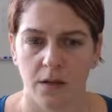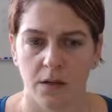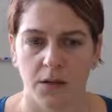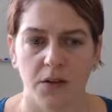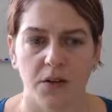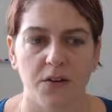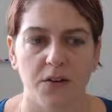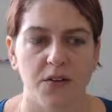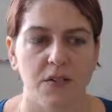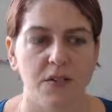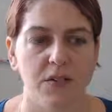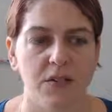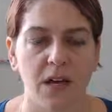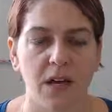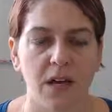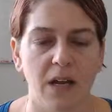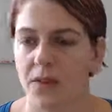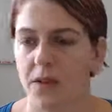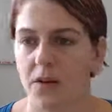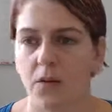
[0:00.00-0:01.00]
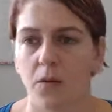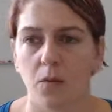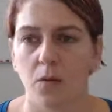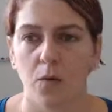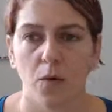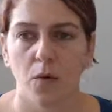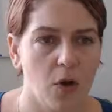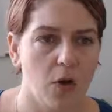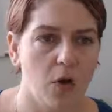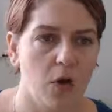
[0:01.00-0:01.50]
There's nothing
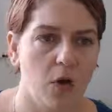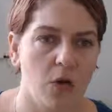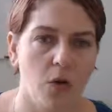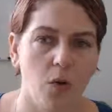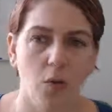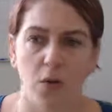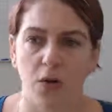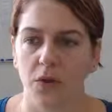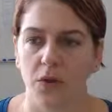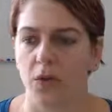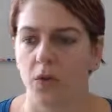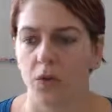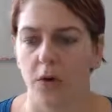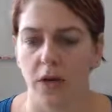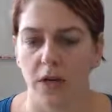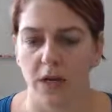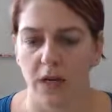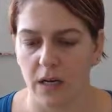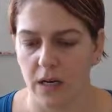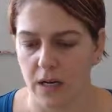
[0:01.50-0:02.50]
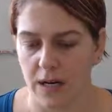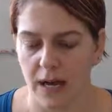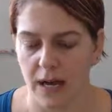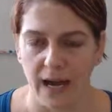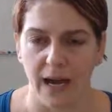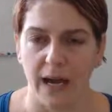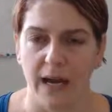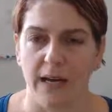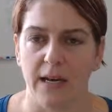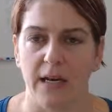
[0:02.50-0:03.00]
wrong with creating an
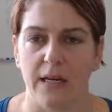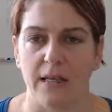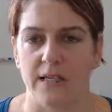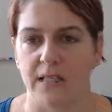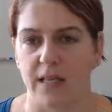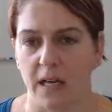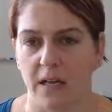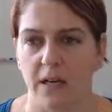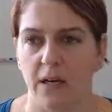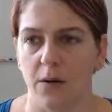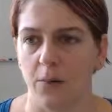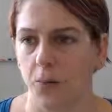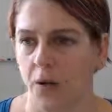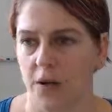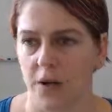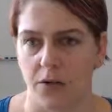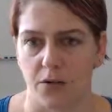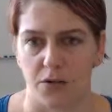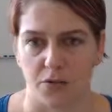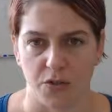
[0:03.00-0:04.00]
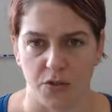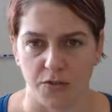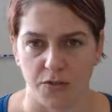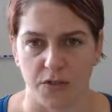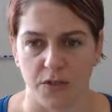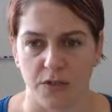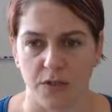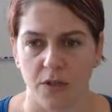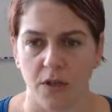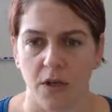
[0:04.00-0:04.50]
ad and selling a product or
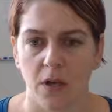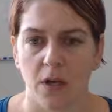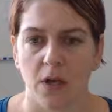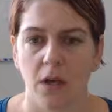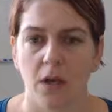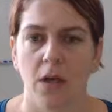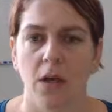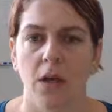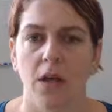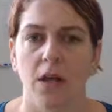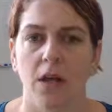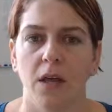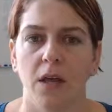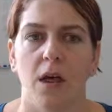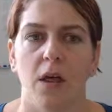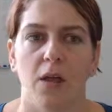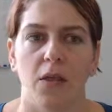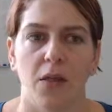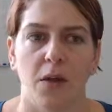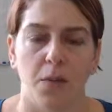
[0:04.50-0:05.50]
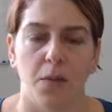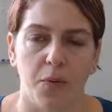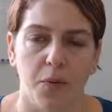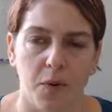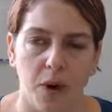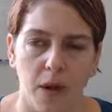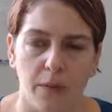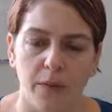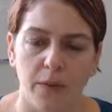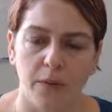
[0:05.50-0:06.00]
service. The
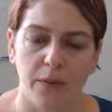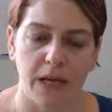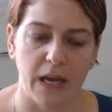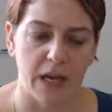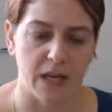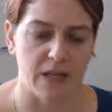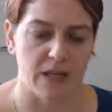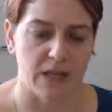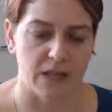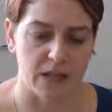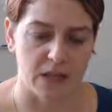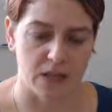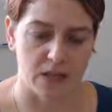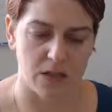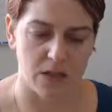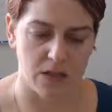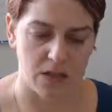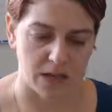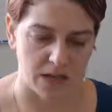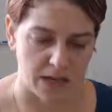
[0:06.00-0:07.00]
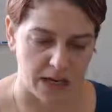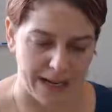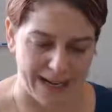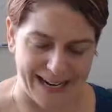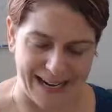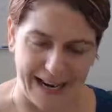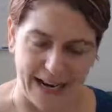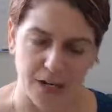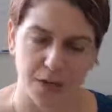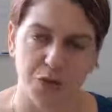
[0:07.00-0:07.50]
problem, again, I
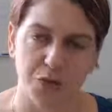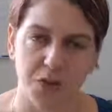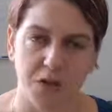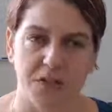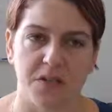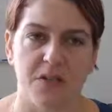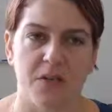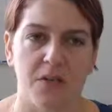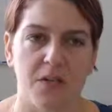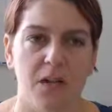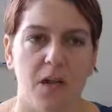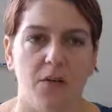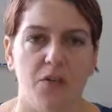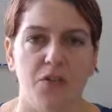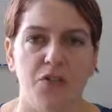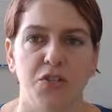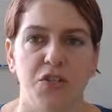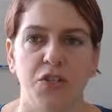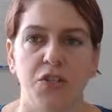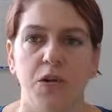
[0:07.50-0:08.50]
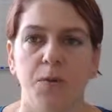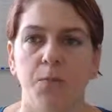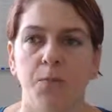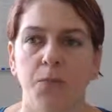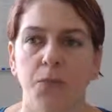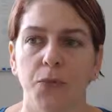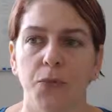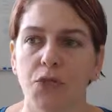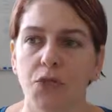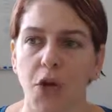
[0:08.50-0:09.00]
can't stress this enough, is just
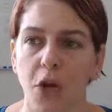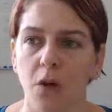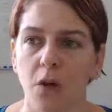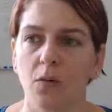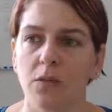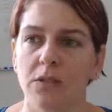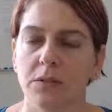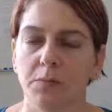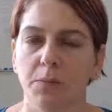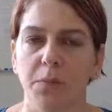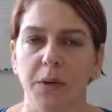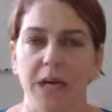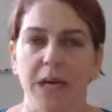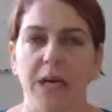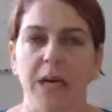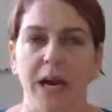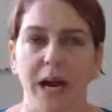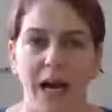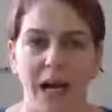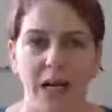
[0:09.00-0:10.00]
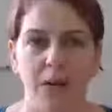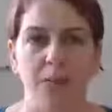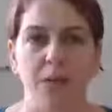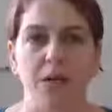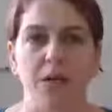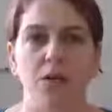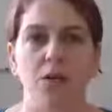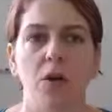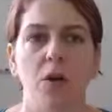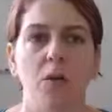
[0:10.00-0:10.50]
don't be
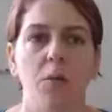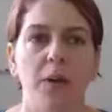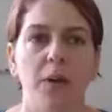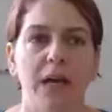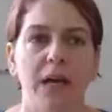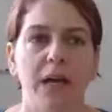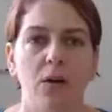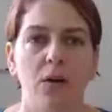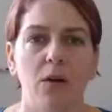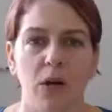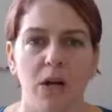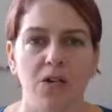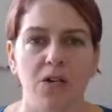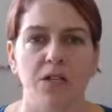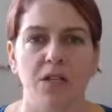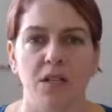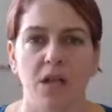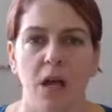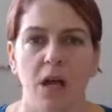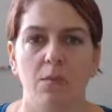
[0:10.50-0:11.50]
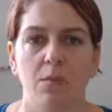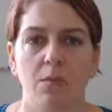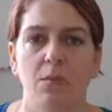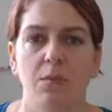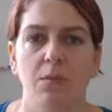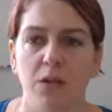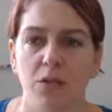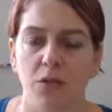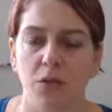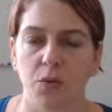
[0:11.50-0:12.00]
hypey. Don't make outrageous claims.
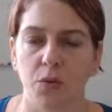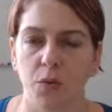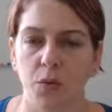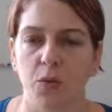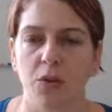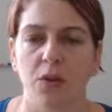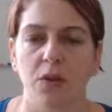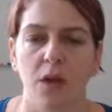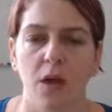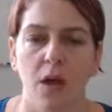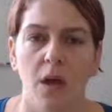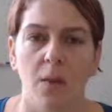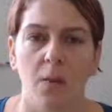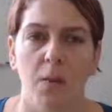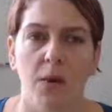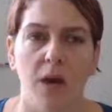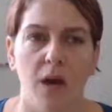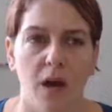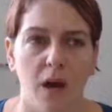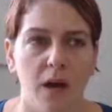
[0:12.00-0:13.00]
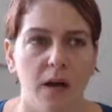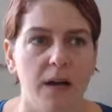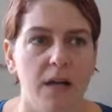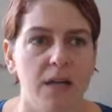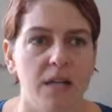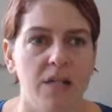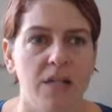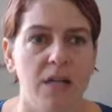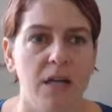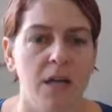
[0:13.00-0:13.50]
Be truth, be
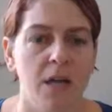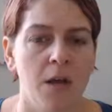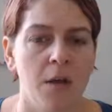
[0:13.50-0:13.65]
honest.